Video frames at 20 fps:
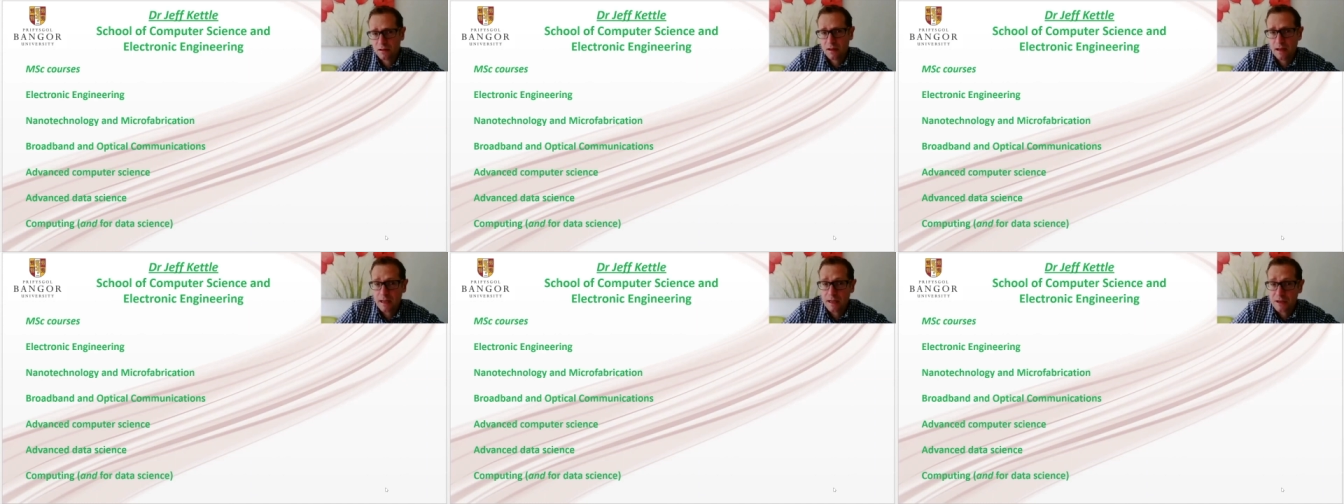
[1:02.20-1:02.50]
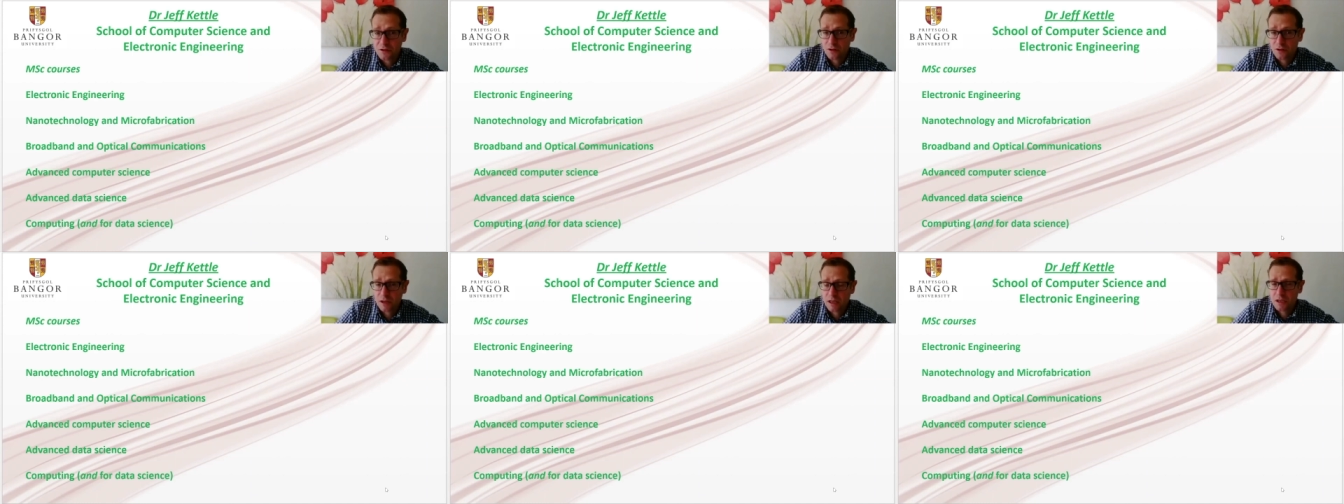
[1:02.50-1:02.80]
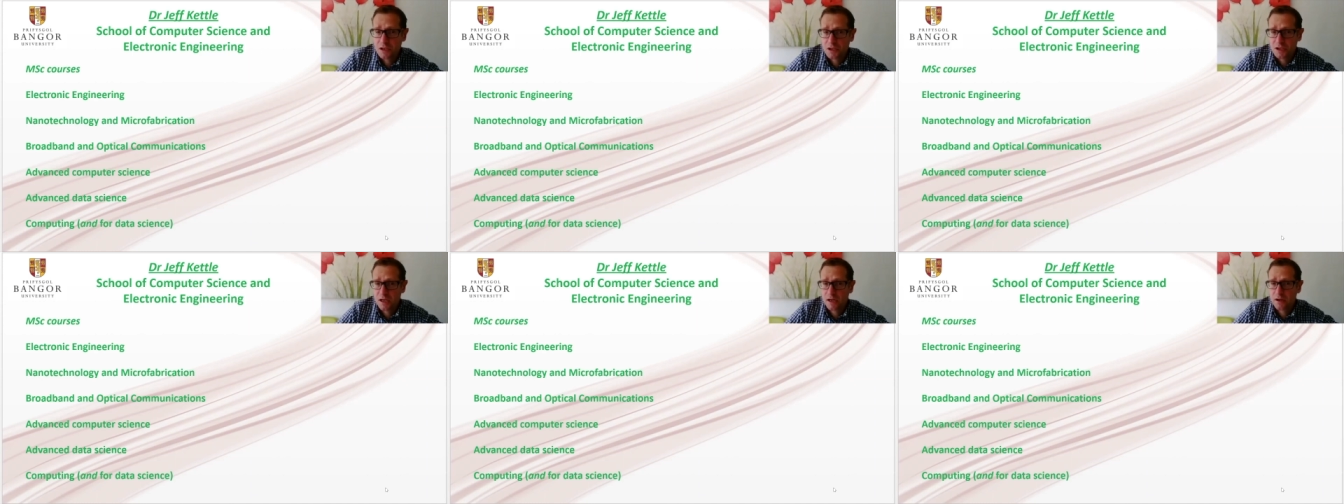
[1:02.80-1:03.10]
electronic
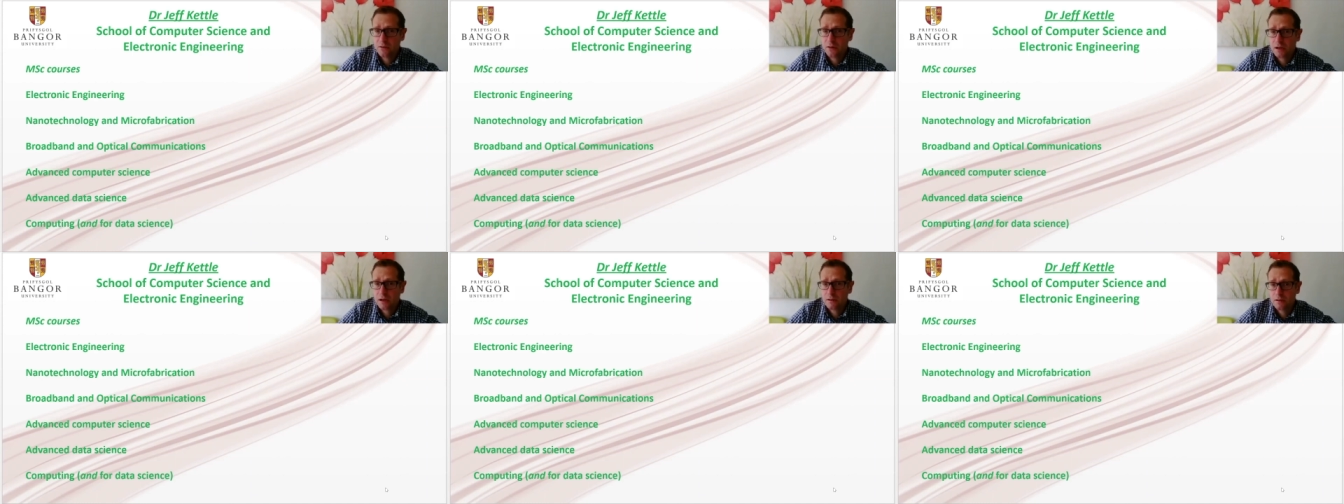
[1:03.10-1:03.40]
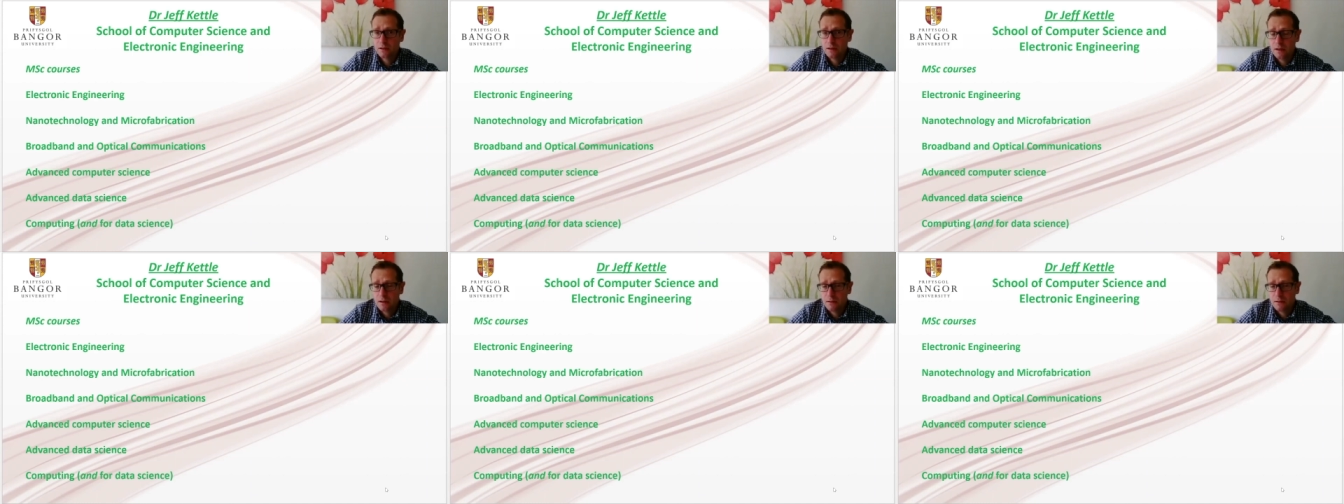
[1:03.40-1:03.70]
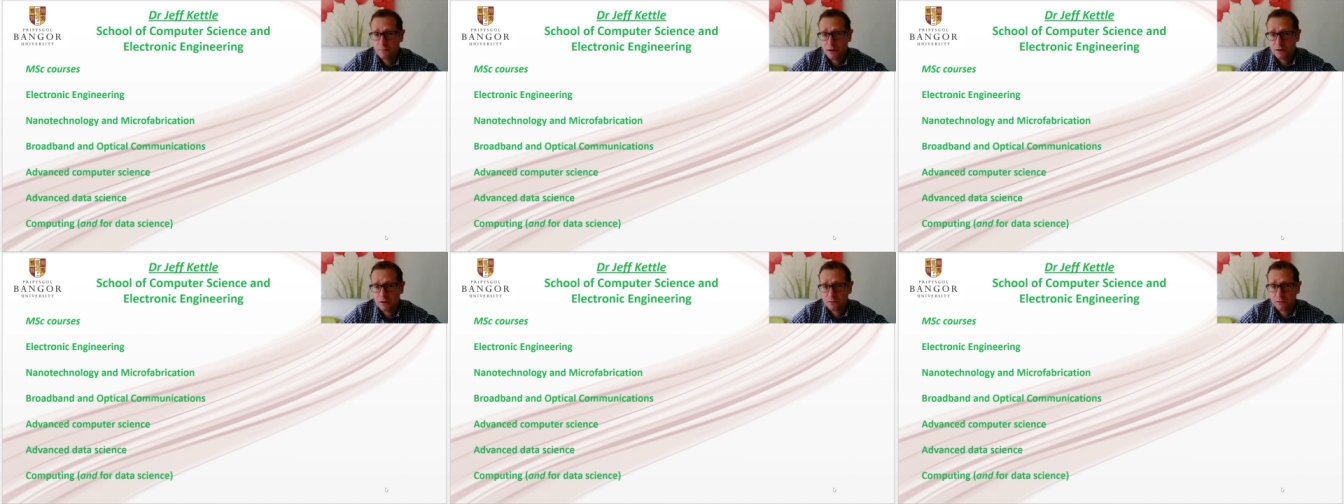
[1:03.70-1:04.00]
engineering
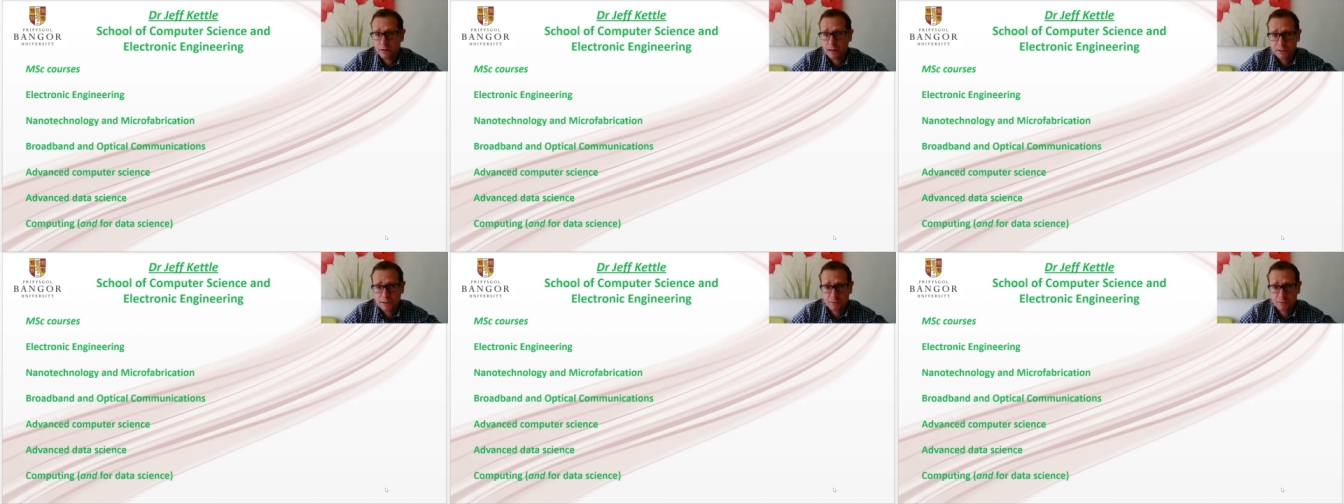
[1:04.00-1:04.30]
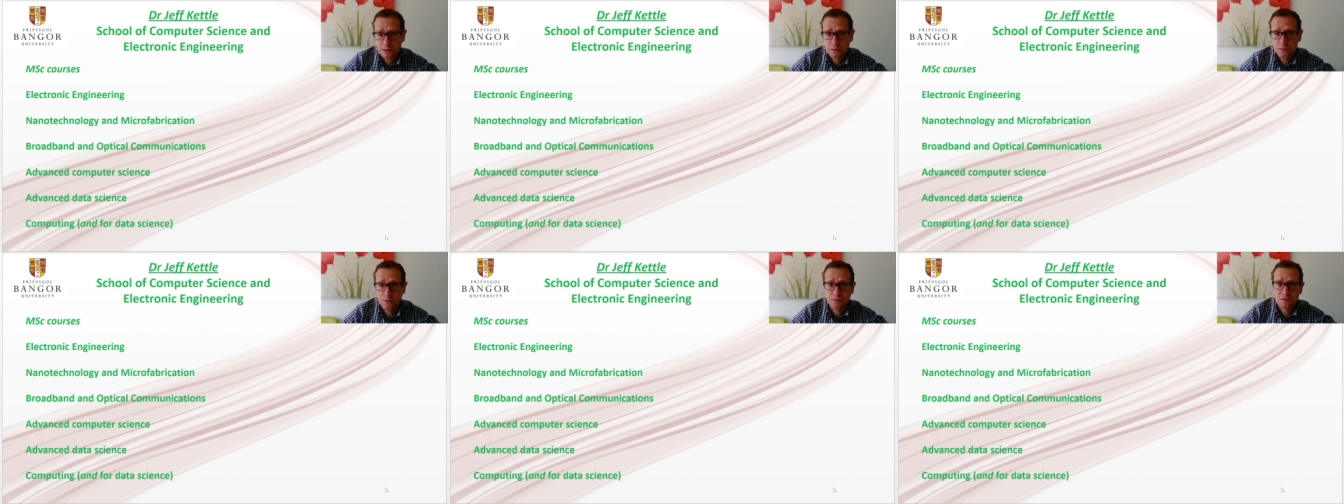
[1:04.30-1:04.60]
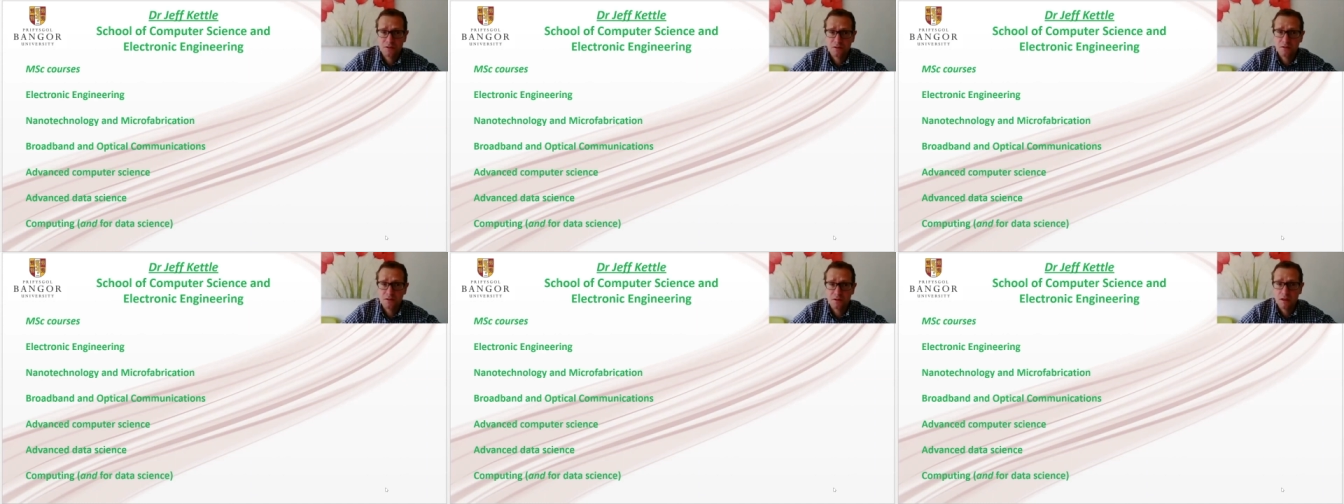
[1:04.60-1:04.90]
postgraduate
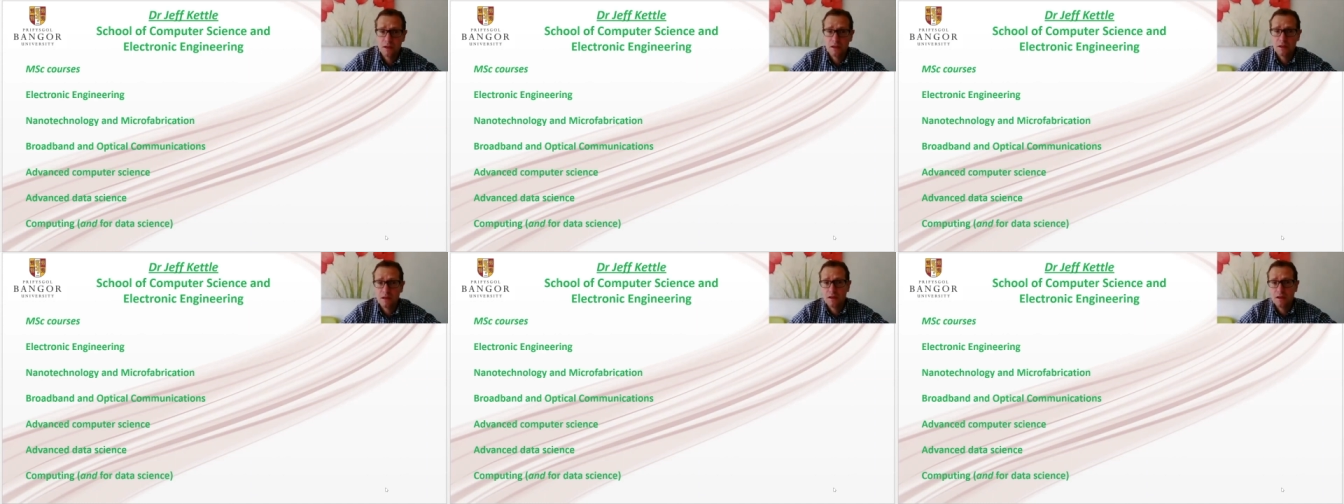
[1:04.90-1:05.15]
courses.